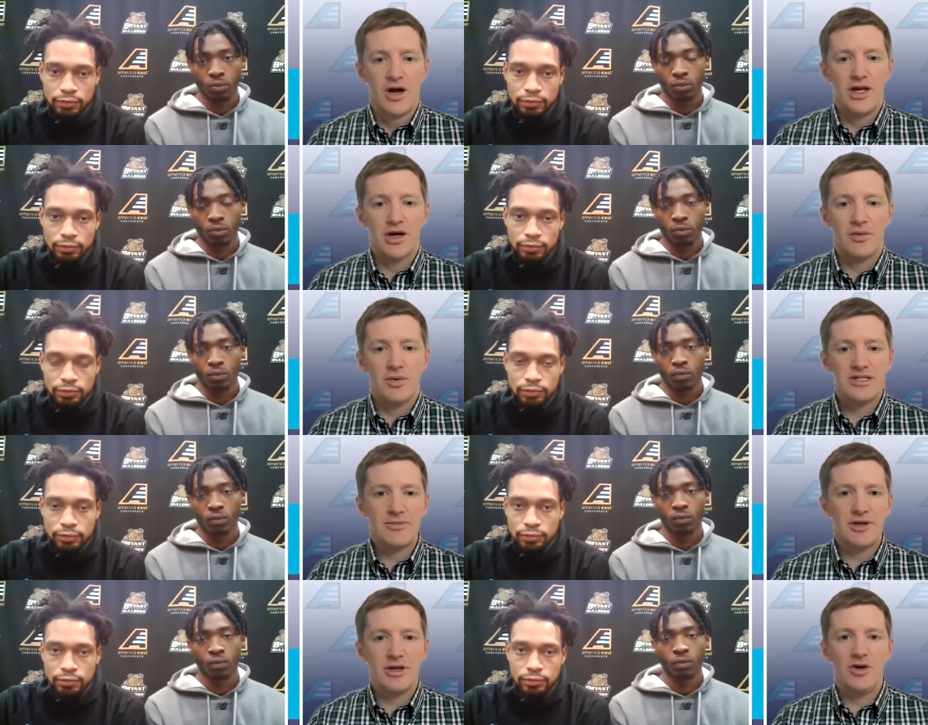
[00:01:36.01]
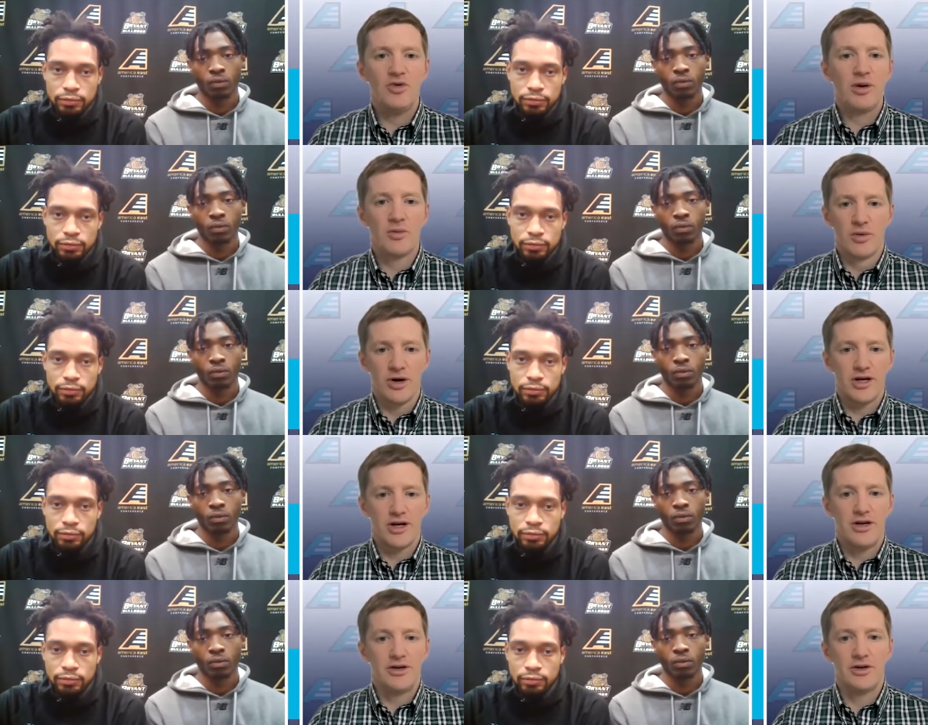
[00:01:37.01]
Speaker 1: you know, what's something you've been working
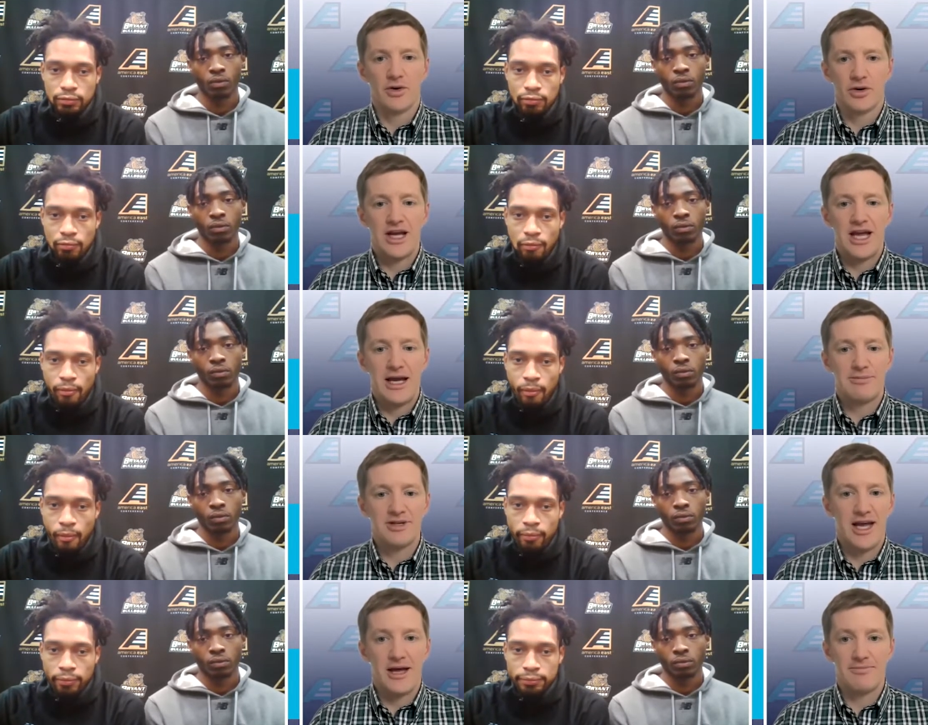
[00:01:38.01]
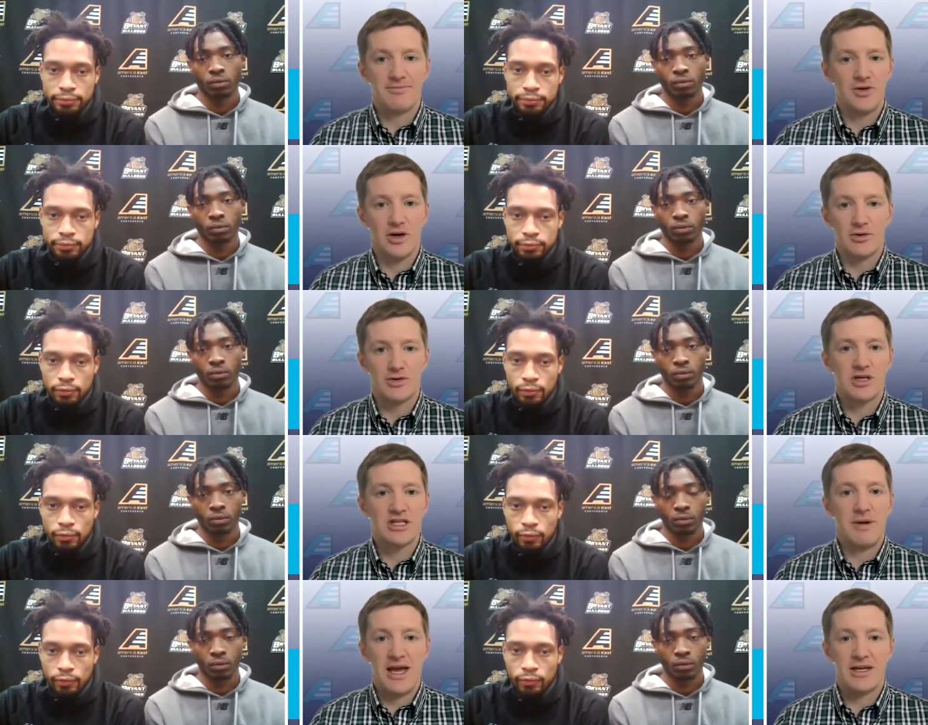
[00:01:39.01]
on your game to get, you know, to
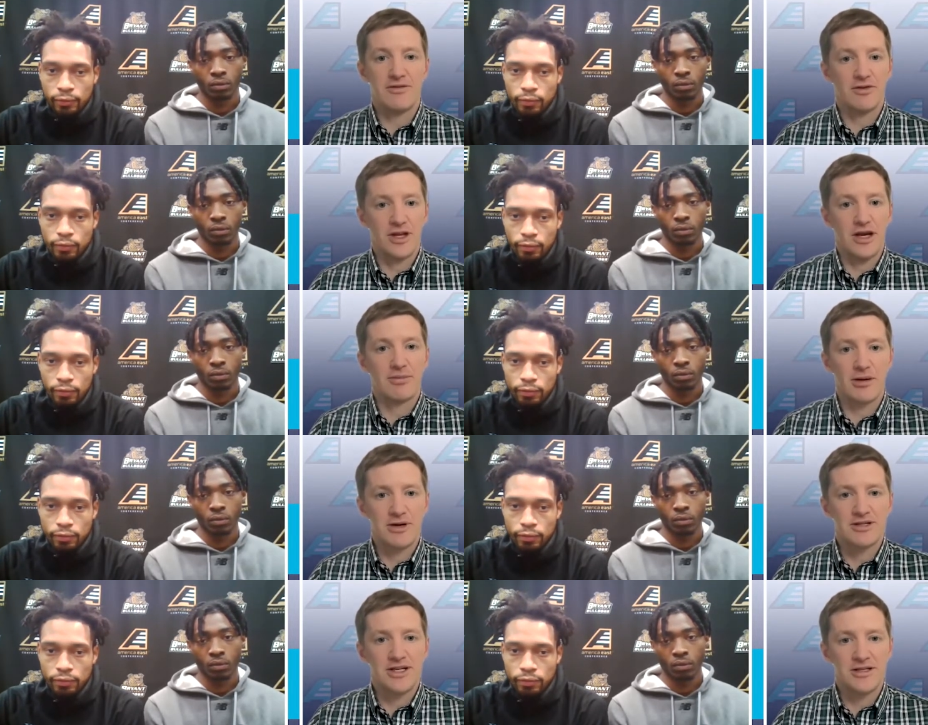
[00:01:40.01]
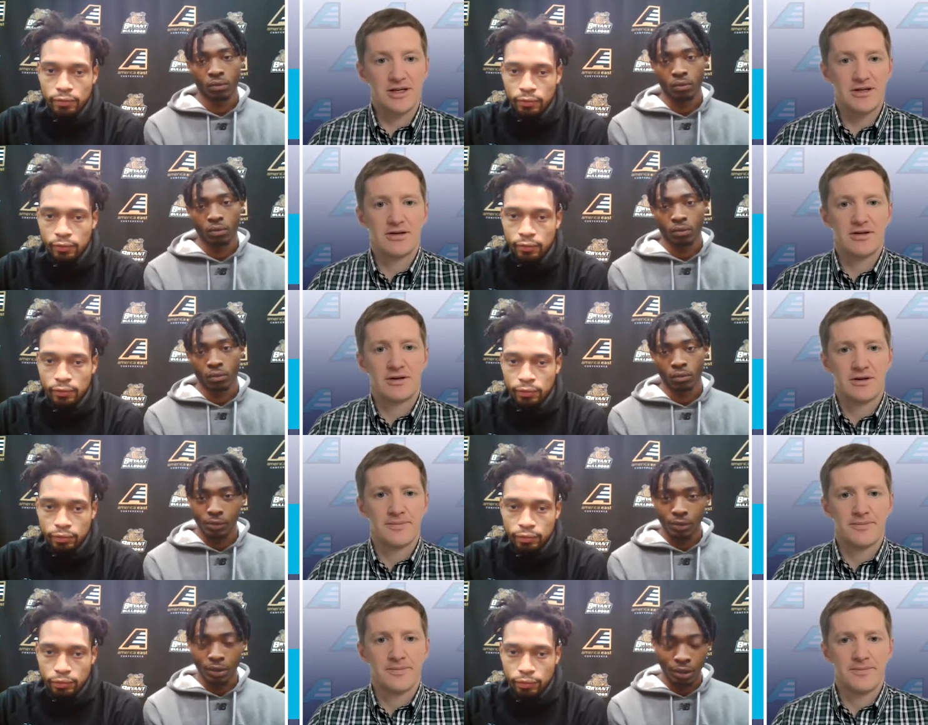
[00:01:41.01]
expand it for the upcoming season?
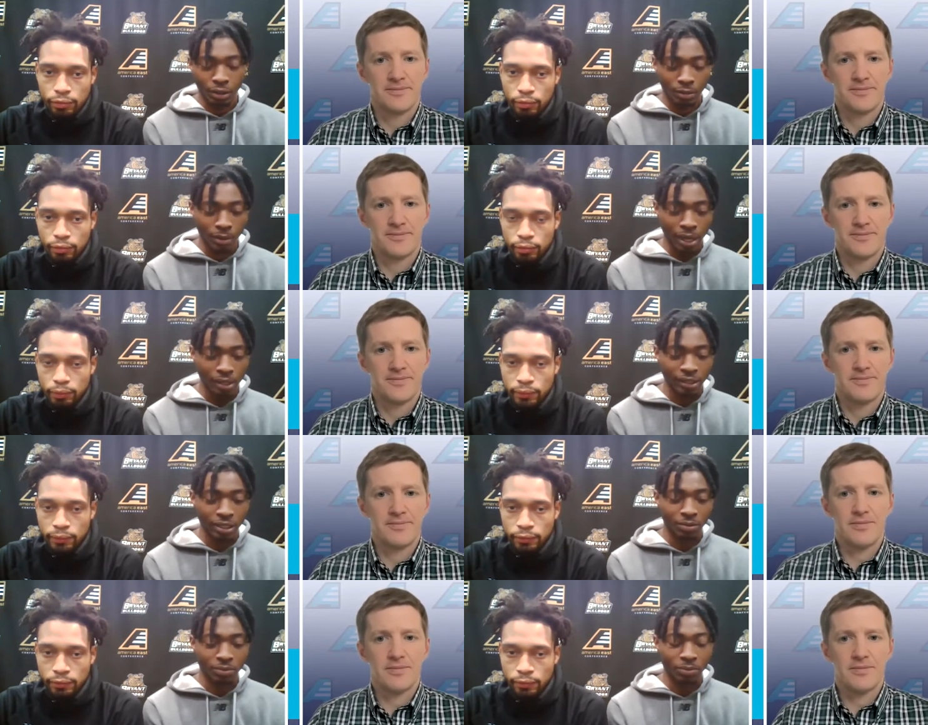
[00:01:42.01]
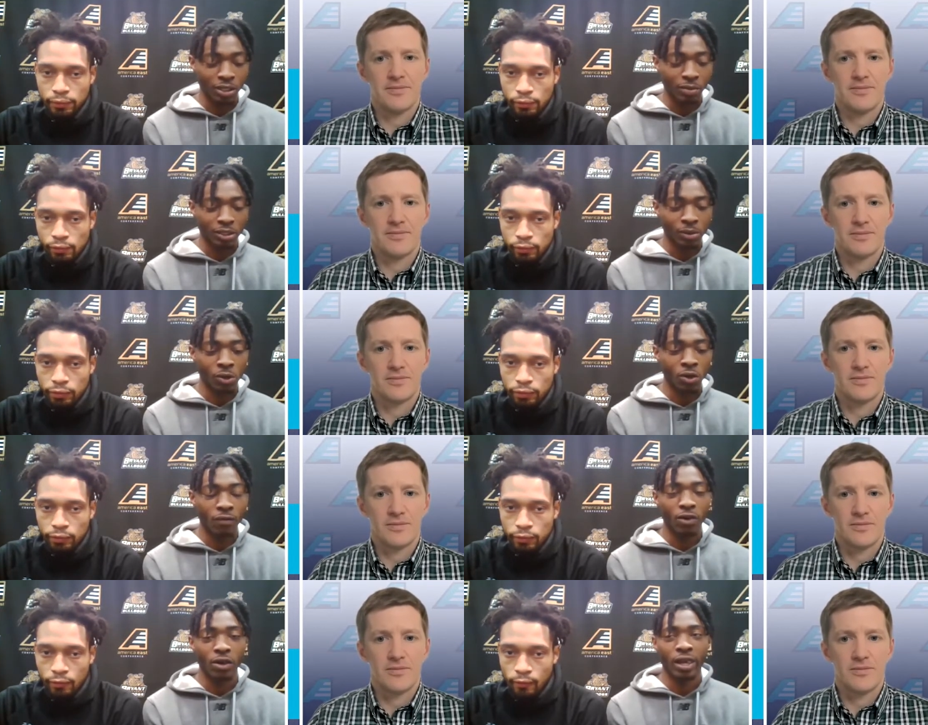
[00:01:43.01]
Speaker 2: Um, I would say pretty much my
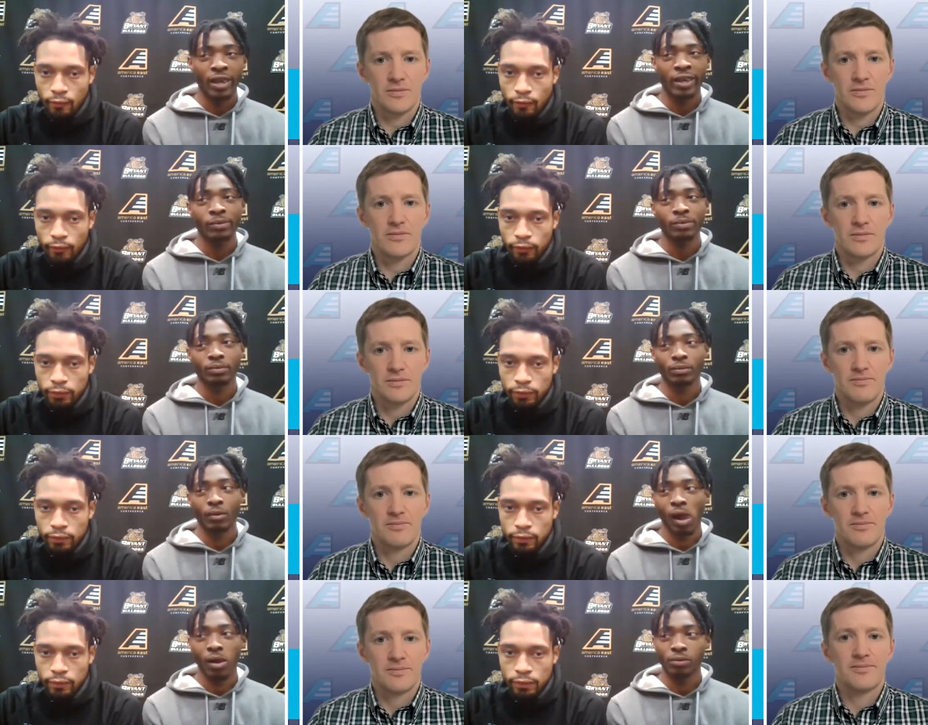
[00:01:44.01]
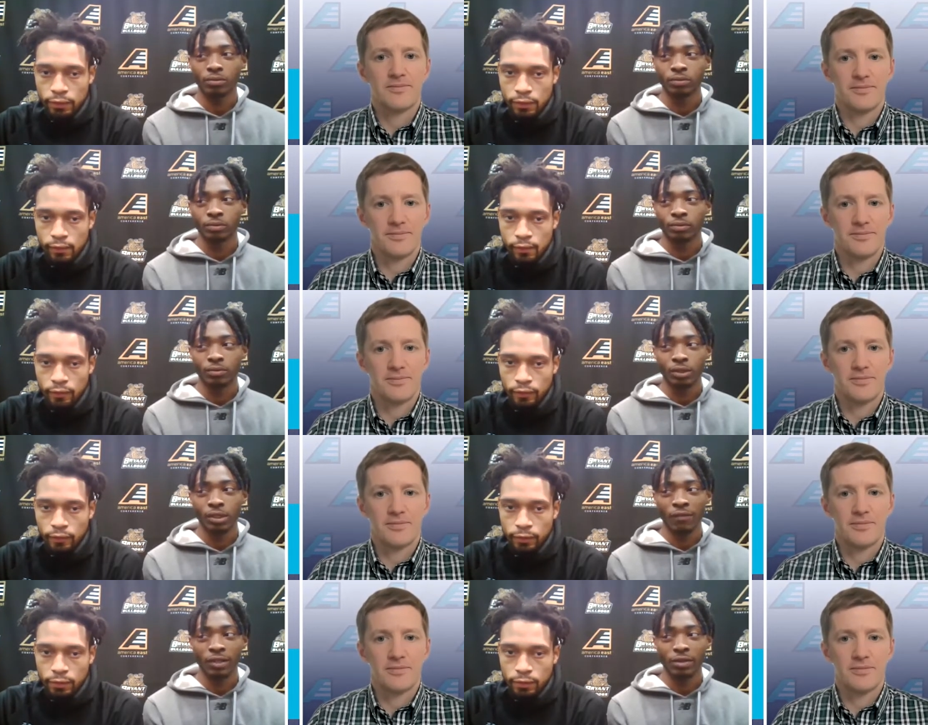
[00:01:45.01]
overall game um, would
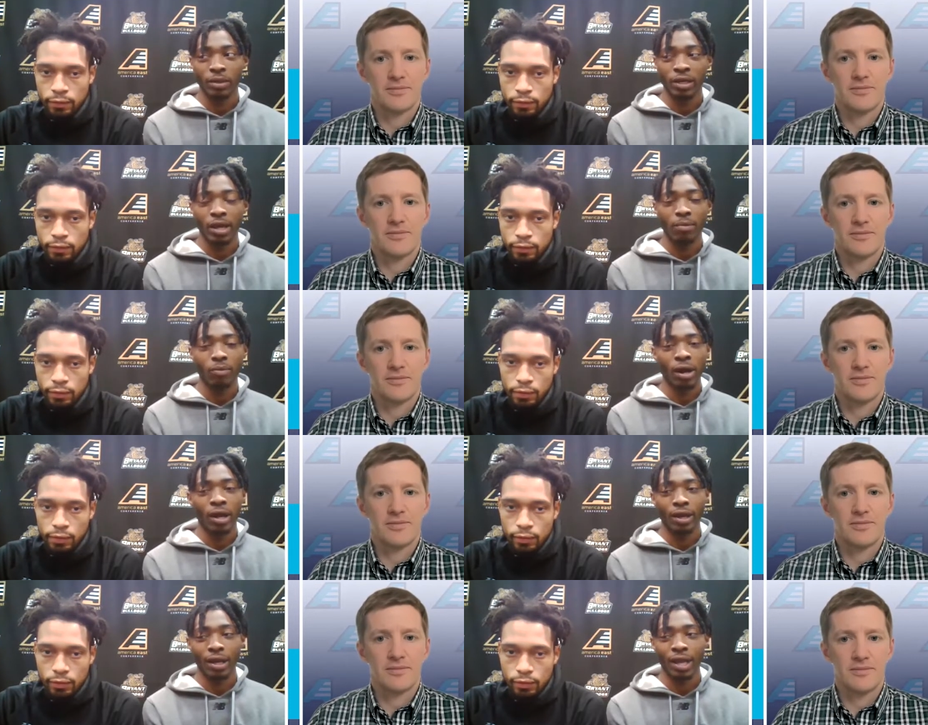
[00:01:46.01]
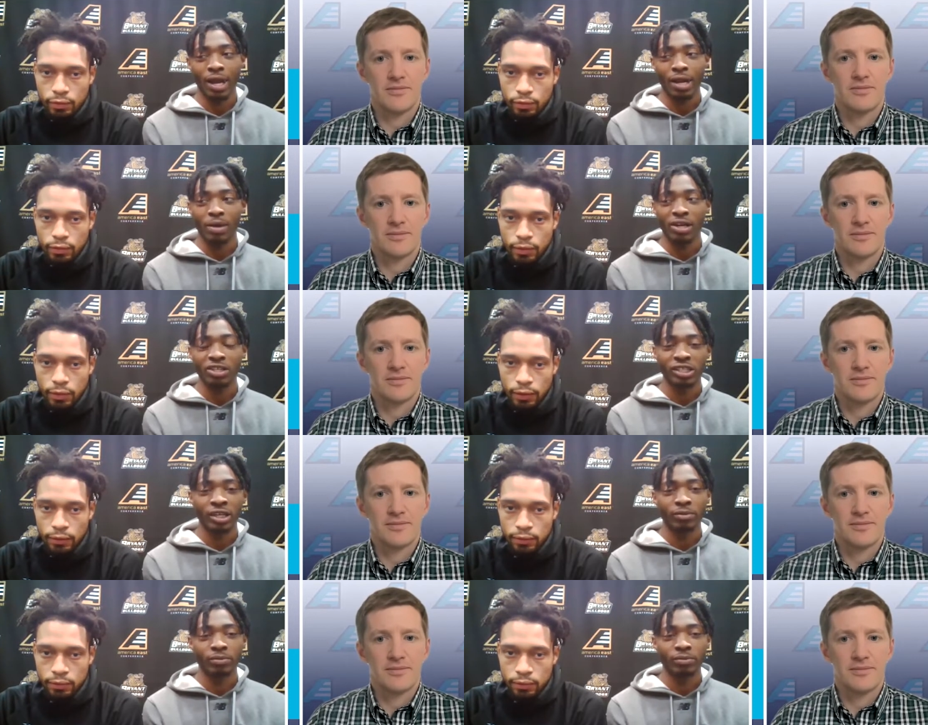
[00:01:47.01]
definitely been at Bryant. I got in better shape.